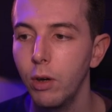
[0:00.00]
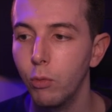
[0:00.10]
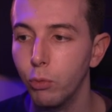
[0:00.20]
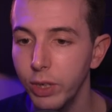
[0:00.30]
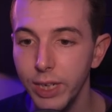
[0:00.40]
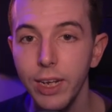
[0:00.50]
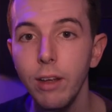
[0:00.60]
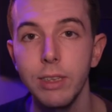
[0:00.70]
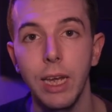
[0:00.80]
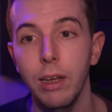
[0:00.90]
really
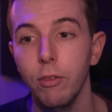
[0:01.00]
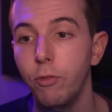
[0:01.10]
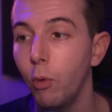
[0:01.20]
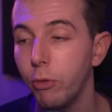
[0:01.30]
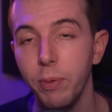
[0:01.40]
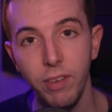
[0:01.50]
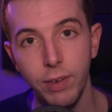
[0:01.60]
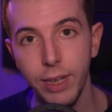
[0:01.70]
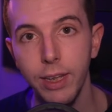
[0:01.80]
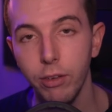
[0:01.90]
loving it for
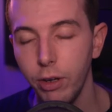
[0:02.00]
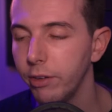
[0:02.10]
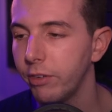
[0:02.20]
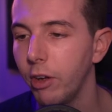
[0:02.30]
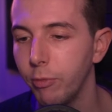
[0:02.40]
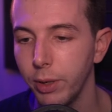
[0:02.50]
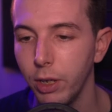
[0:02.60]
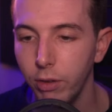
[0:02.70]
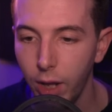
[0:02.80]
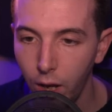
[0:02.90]
specifically this kind of stuff
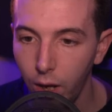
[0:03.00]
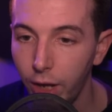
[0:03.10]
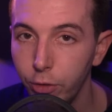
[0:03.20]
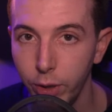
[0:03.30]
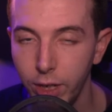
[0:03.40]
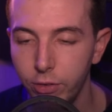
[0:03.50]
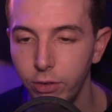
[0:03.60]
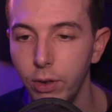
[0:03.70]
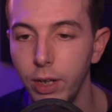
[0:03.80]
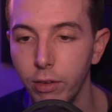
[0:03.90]
because, as you'll hear
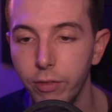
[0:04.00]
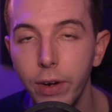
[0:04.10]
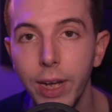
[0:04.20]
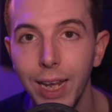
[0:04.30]
soon, it's a very